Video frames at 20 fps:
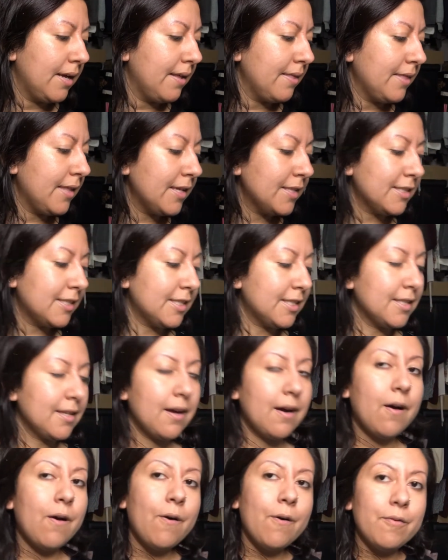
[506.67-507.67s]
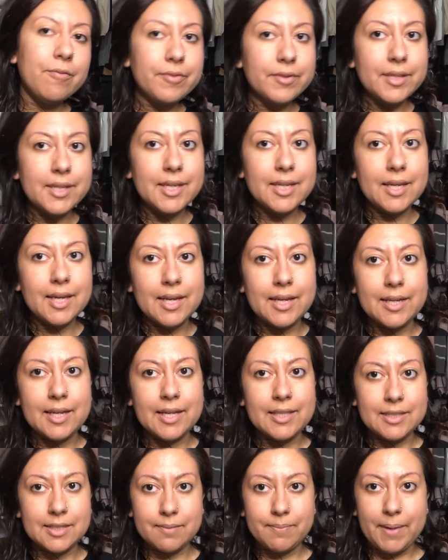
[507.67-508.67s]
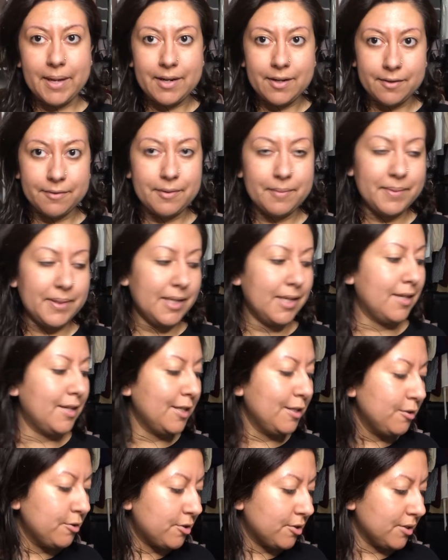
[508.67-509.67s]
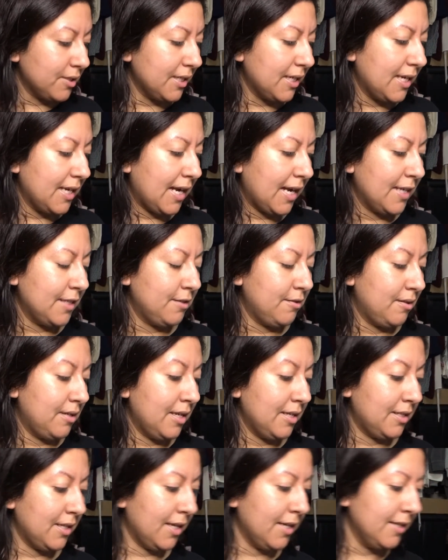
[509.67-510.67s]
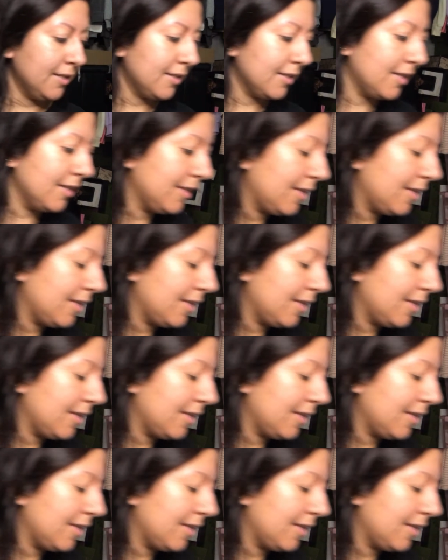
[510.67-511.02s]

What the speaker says: let's, hopefully it gets better from here. Usually it does, because